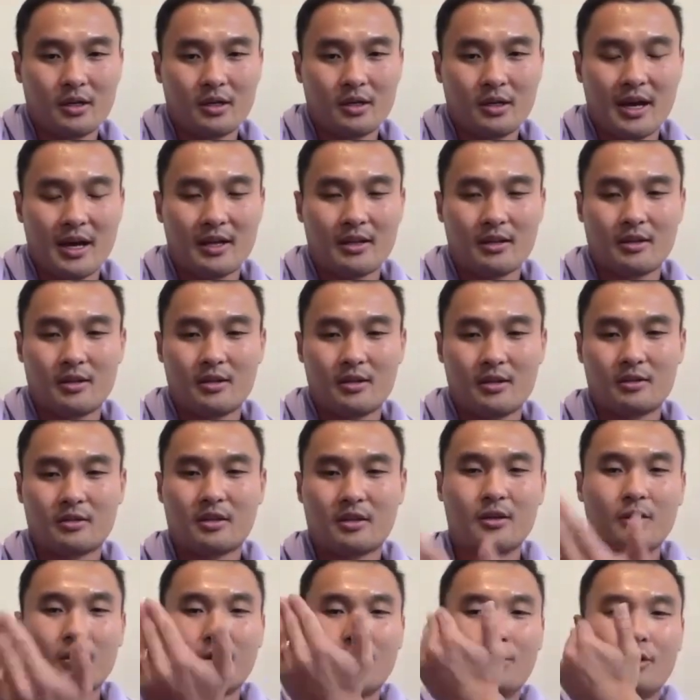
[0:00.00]
And this can go
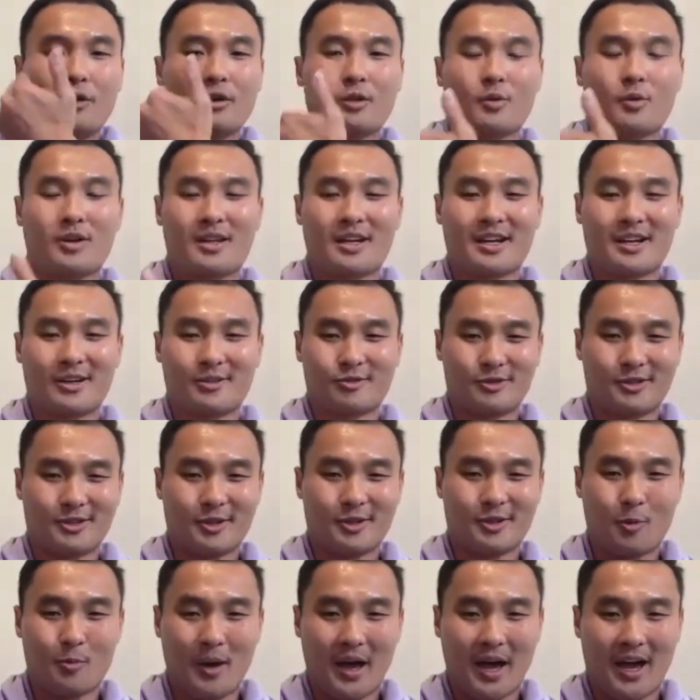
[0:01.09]
all the way down to the low
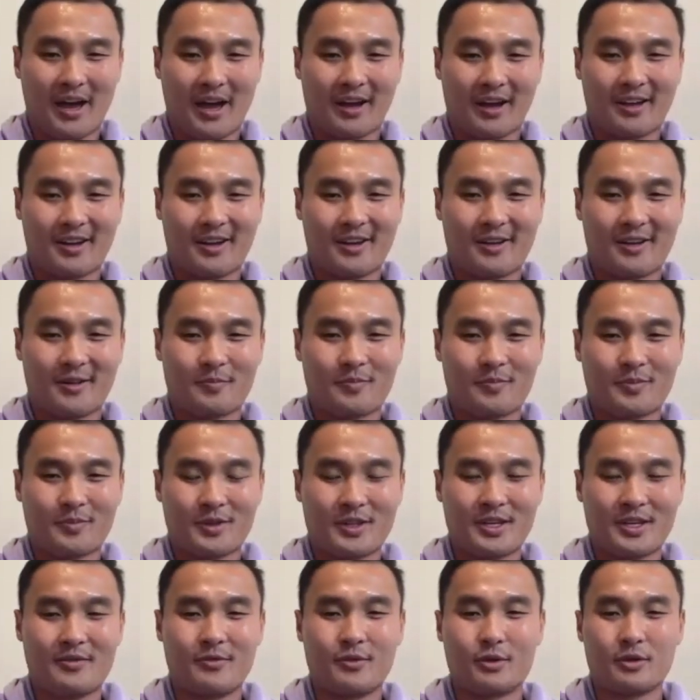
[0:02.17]
back.
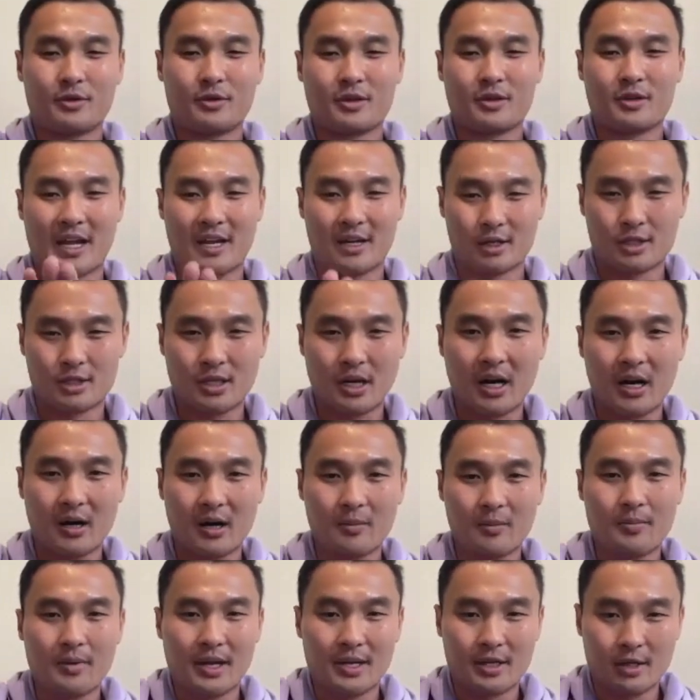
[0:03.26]
If you're at a tub
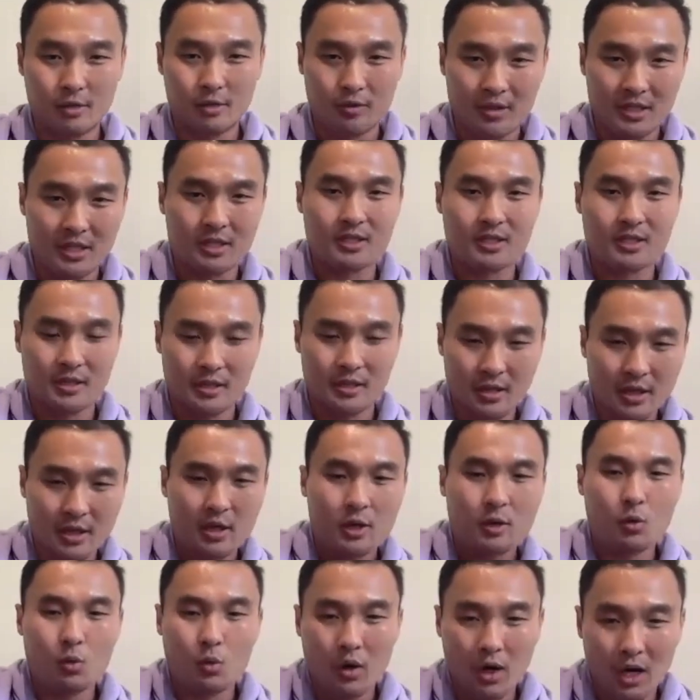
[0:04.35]
and you need to
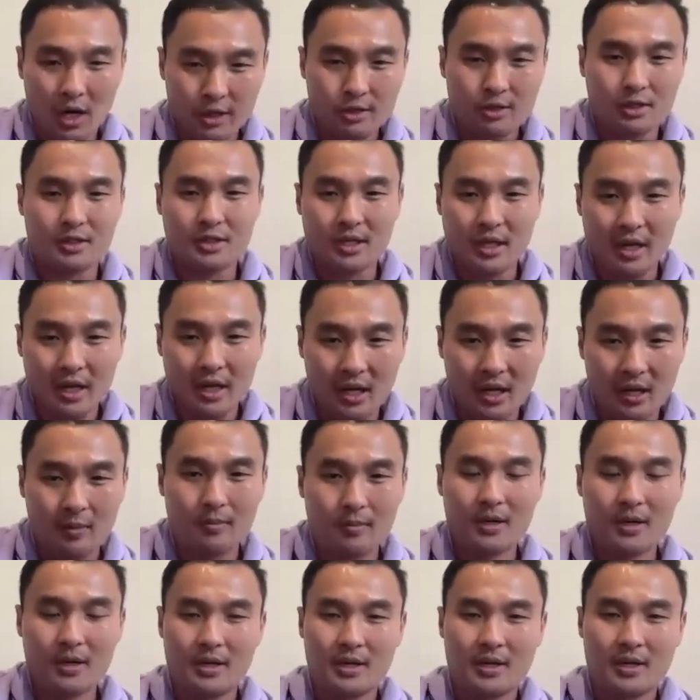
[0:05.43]
wash the tub,
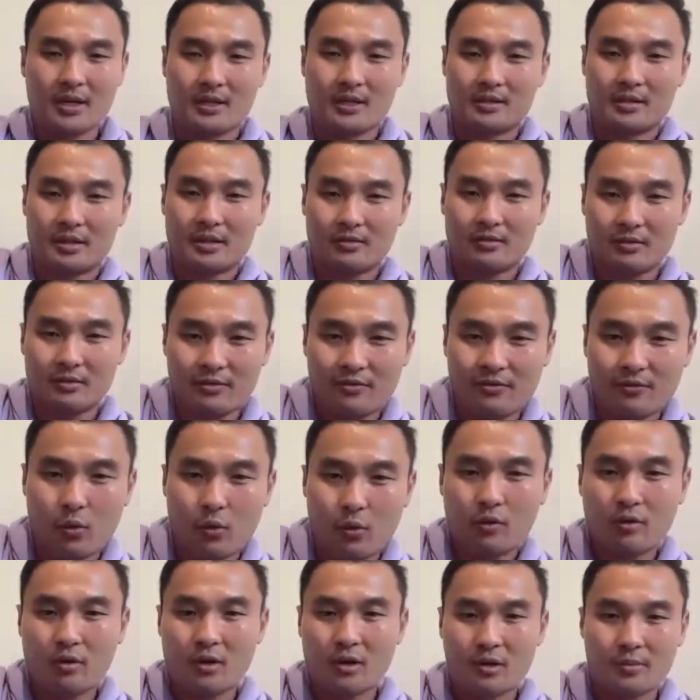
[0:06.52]
instead of the
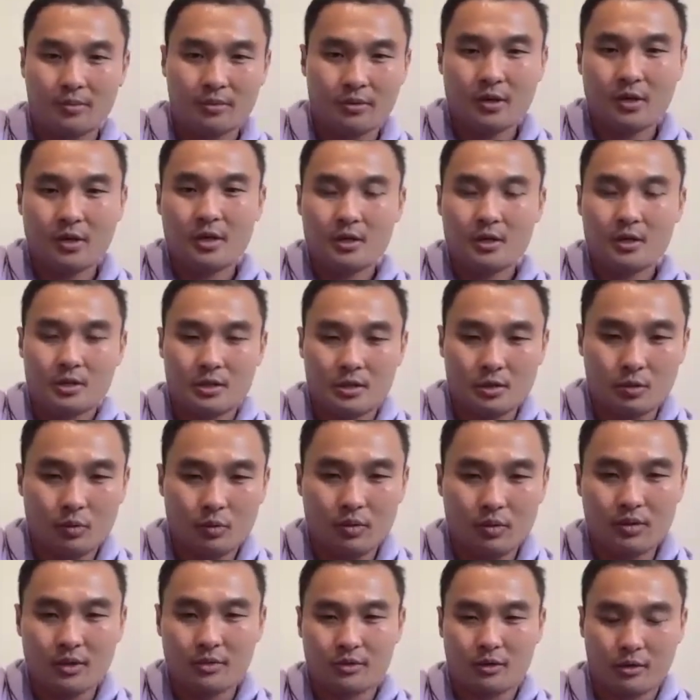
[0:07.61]
forearms doing the
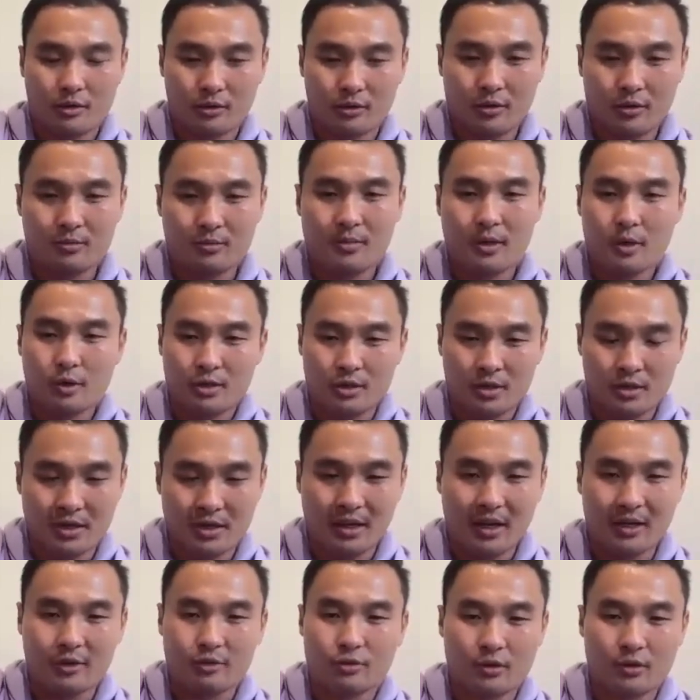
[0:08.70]
circular motion and
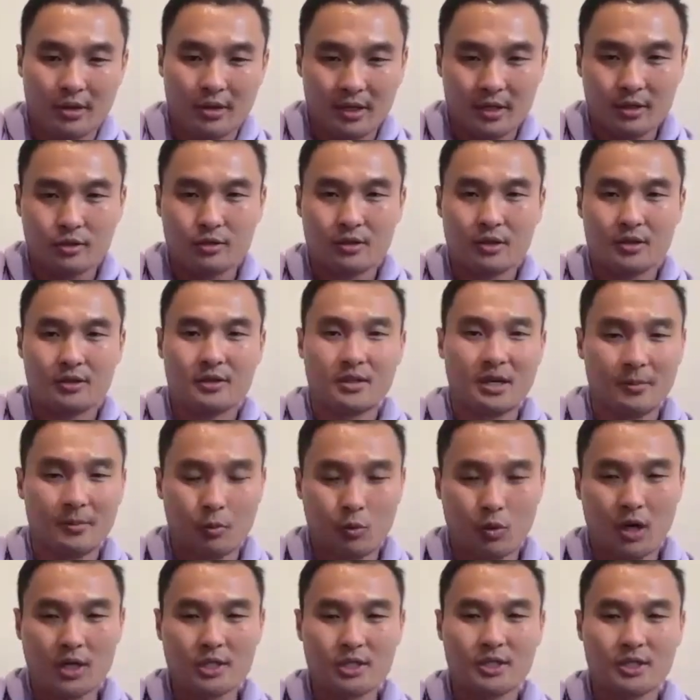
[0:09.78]
exerting into the tub,
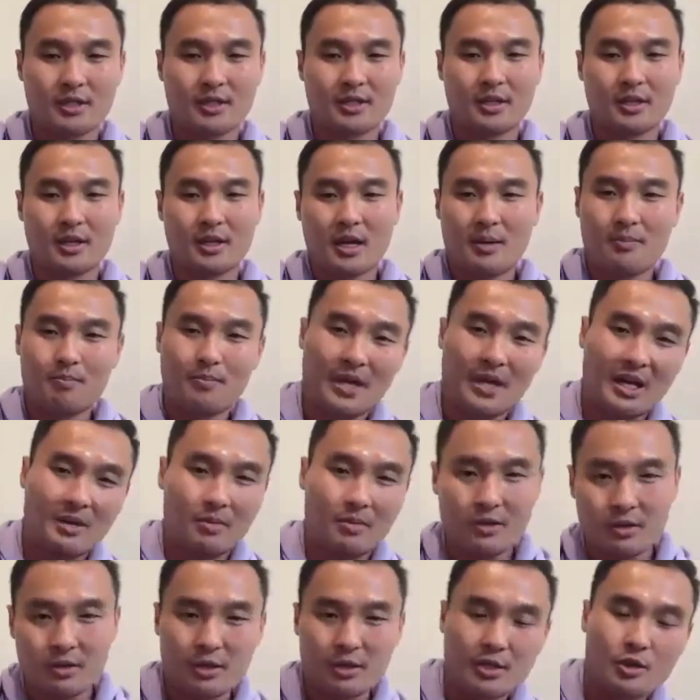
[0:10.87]
washing it, maybe you're
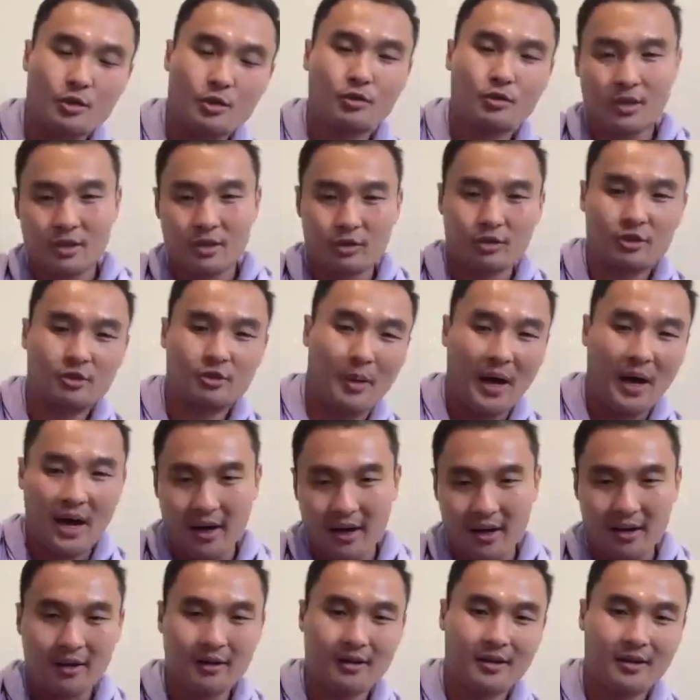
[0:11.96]
using your spine
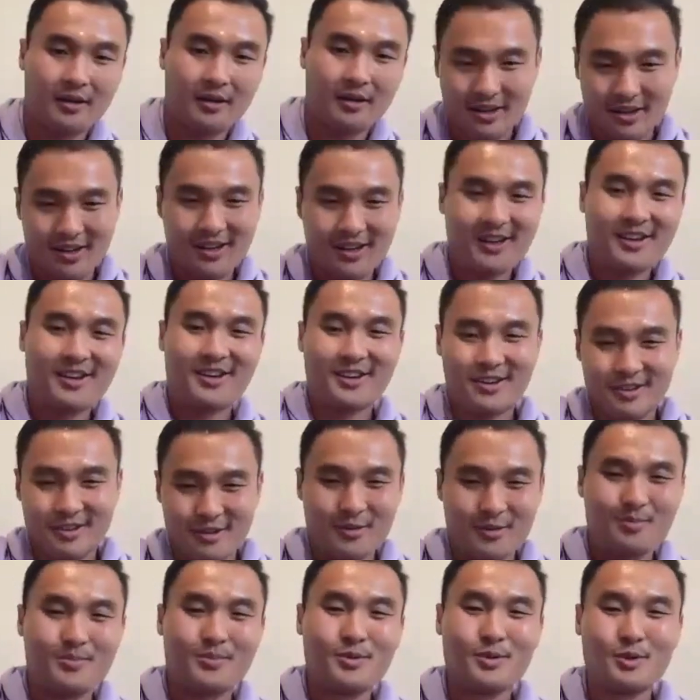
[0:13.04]
to
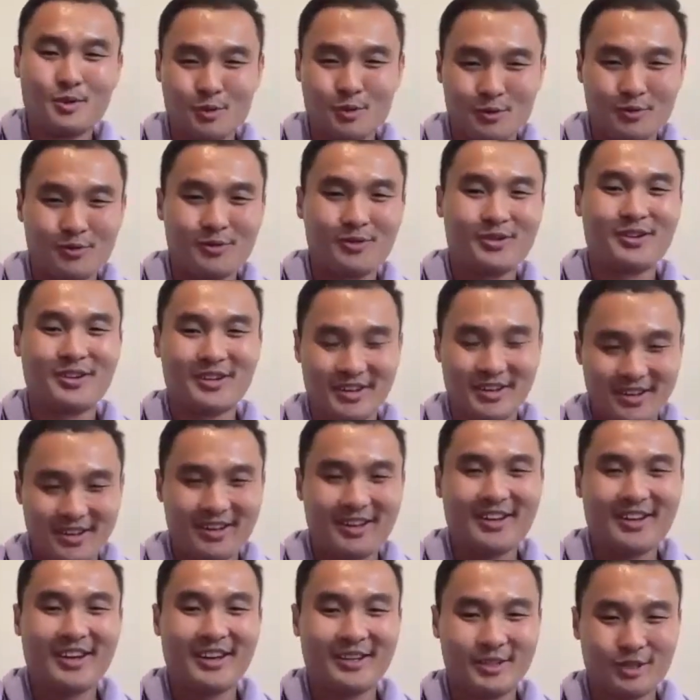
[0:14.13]
move
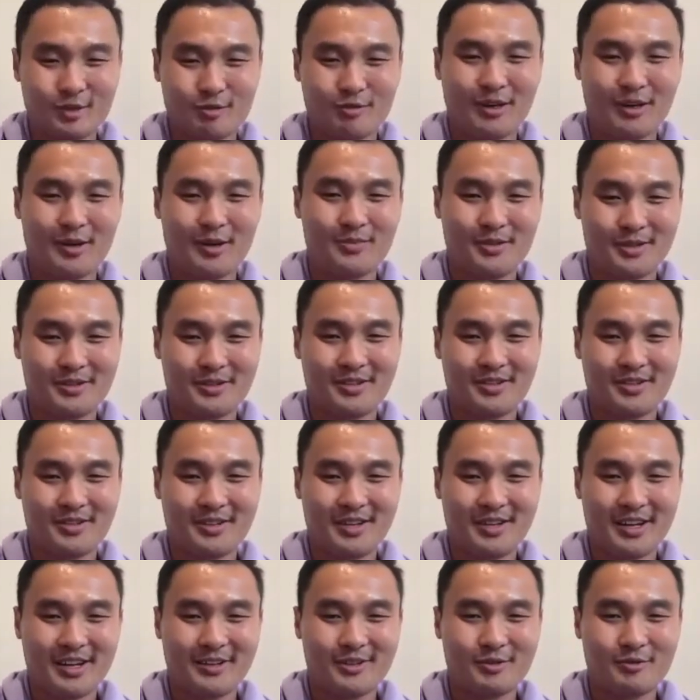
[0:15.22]
and scrub
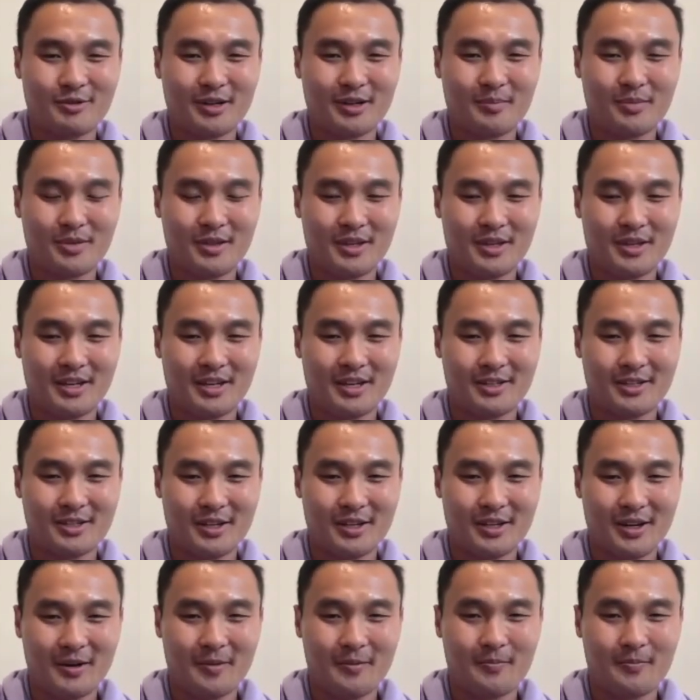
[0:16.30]
the
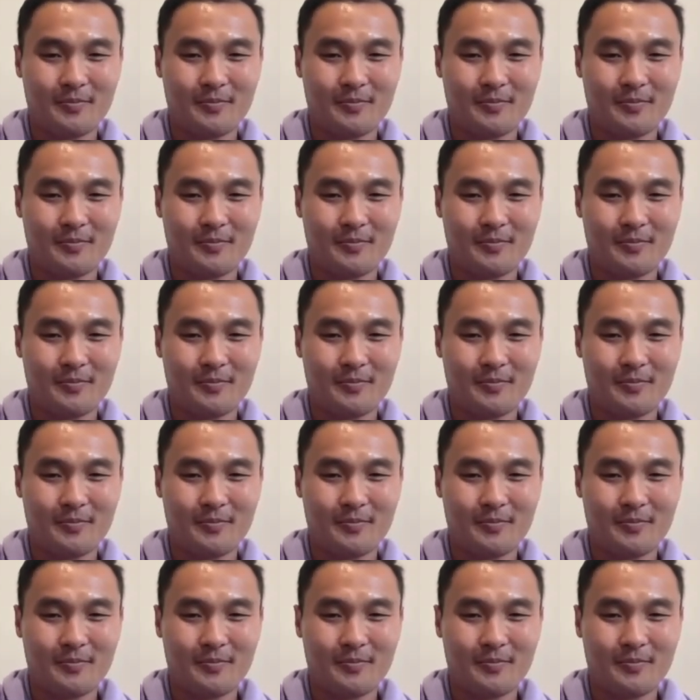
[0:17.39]
tub.